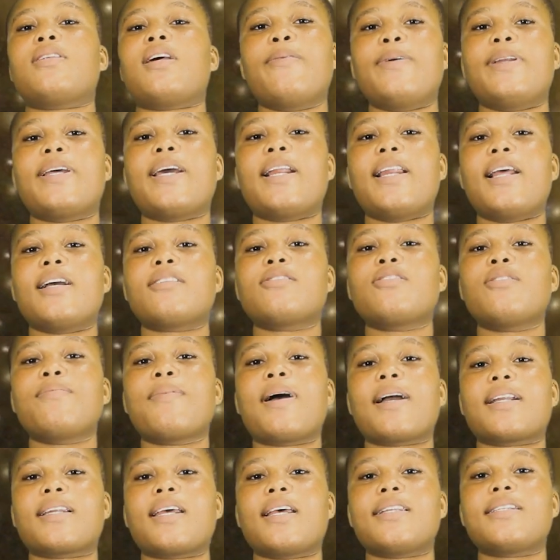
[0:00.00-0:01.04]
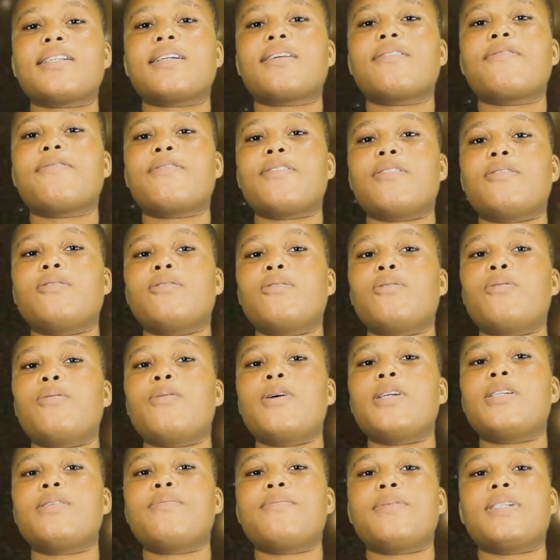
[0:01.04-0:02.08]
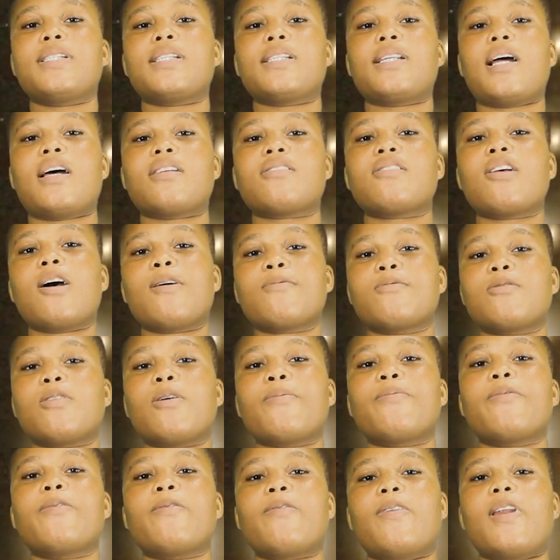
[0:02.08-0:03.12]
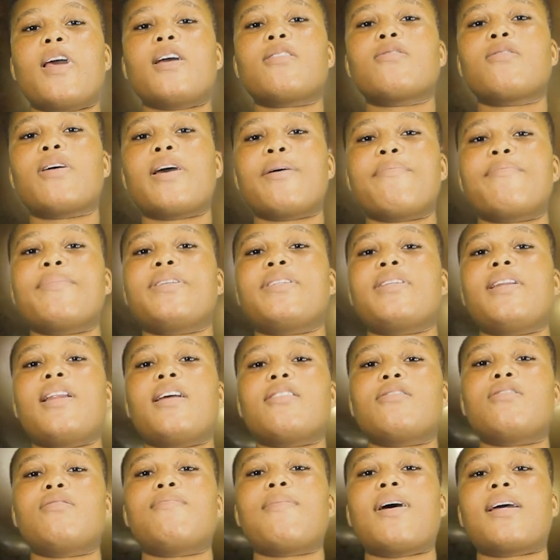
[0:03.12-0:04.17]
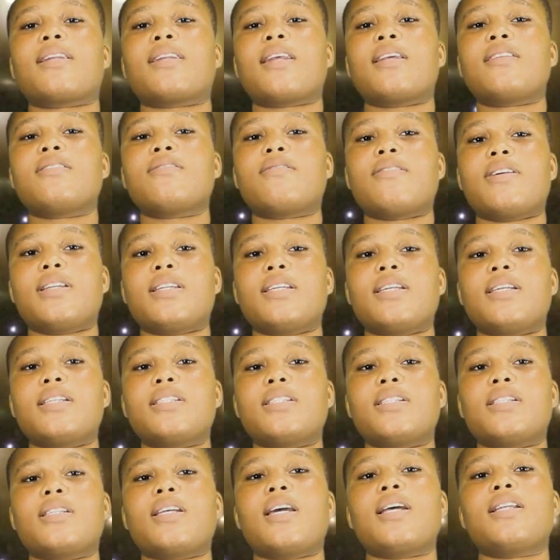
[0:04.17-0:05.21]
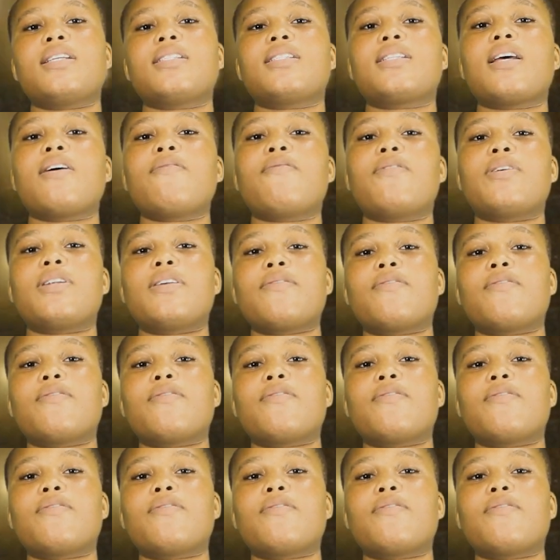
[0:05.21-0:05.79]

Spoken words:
with the electromagnetic field, which means it does not absorb, reflect, or emit electromagnetic radiation, and is therefore